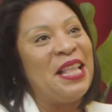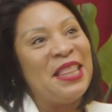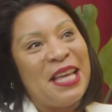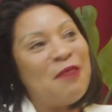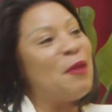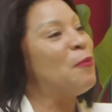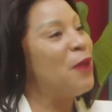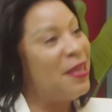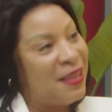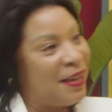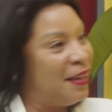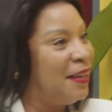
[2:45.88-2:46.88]
then my
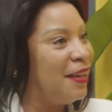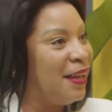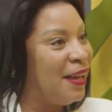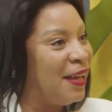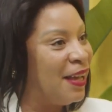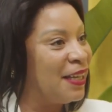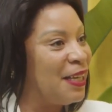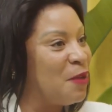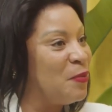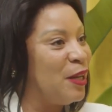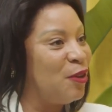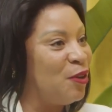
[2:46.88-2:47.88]
brother
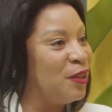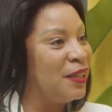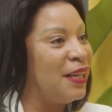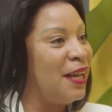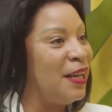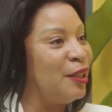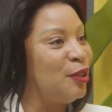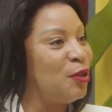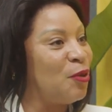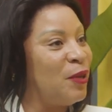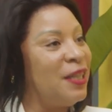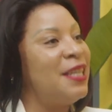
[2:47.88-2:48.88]
came along.
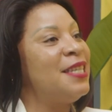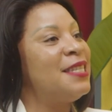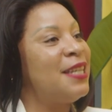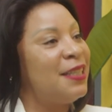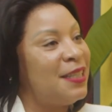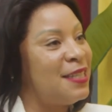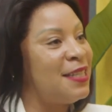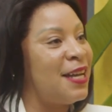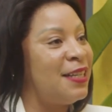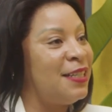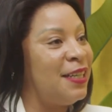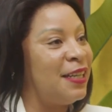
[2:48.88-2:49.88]
So when he started
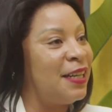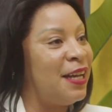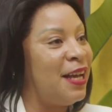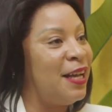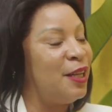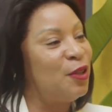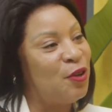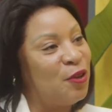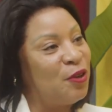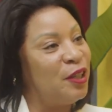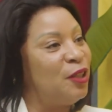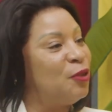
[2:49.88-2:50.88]
studying
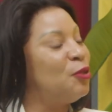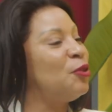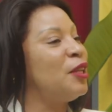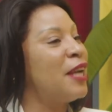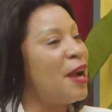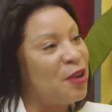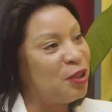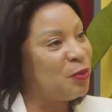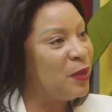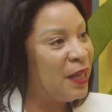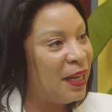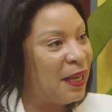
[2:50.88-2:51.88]
law, he used to encourage
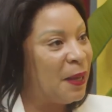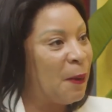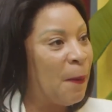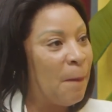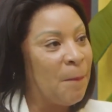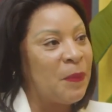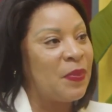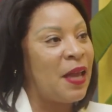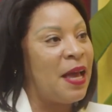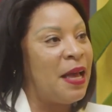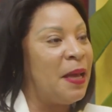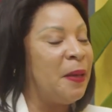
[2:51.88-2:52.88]
me.
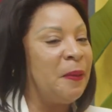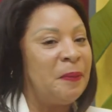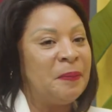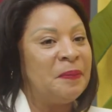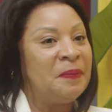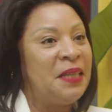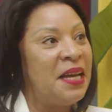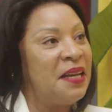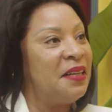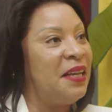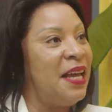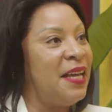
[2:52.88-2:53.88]

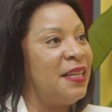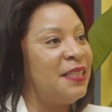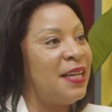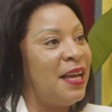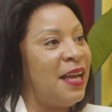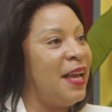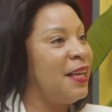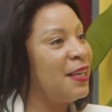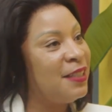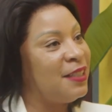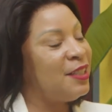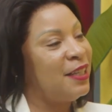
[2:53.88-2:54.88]
And I
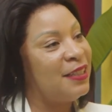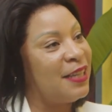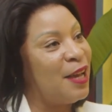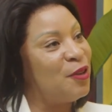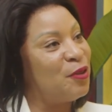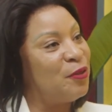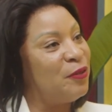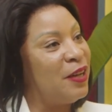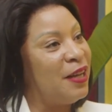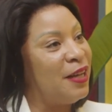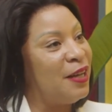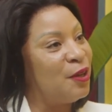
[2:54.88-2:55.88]
guess it just kind of
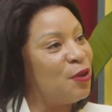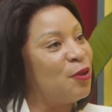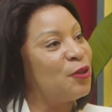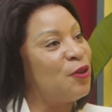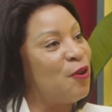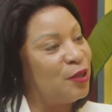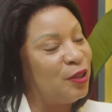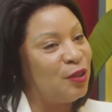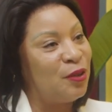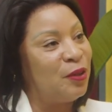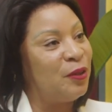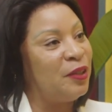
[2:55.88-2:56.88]
caught on.
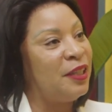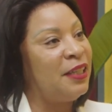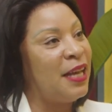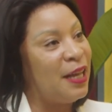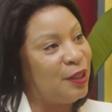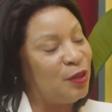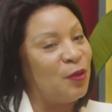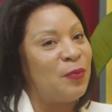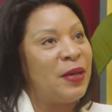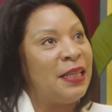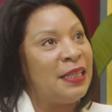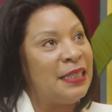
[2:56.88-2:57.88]
So so
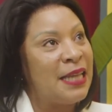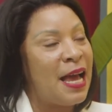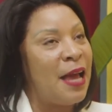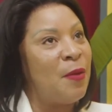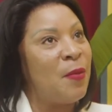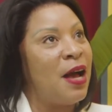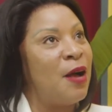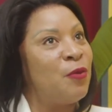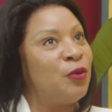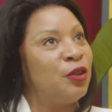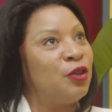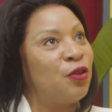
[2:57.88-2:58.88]
by the time I
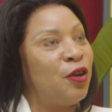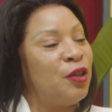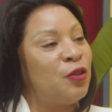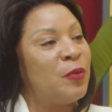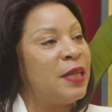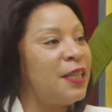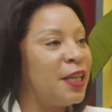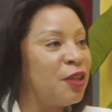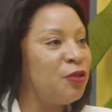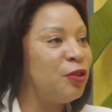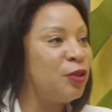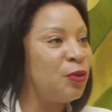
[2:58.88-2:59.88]
was going to my
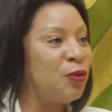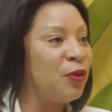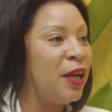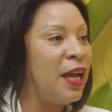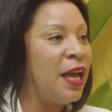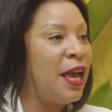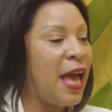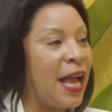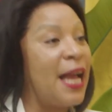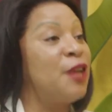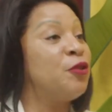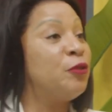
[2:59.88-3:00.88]
secondary school, I
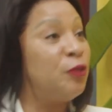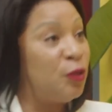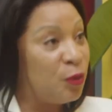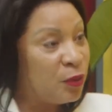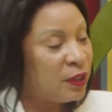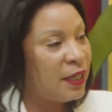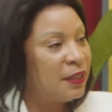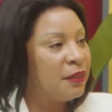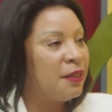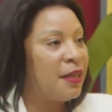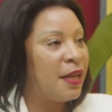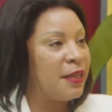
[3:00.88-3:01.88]
kind of knew
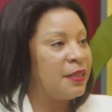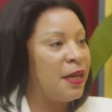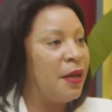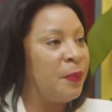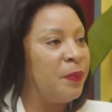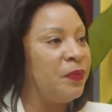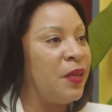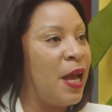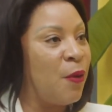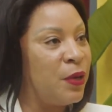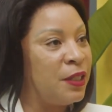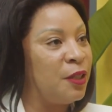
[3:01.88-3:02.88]
then that
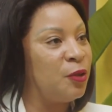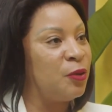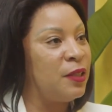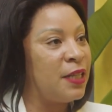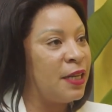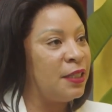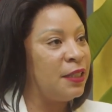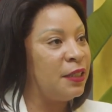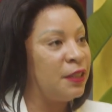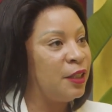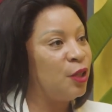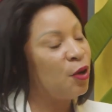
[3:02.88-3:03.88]
I wanted to
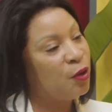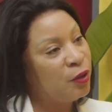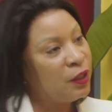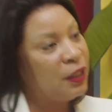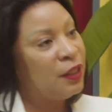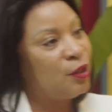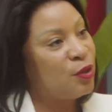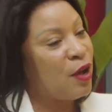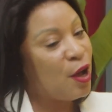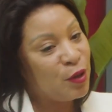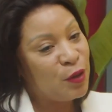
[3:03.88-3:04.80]
study law. So I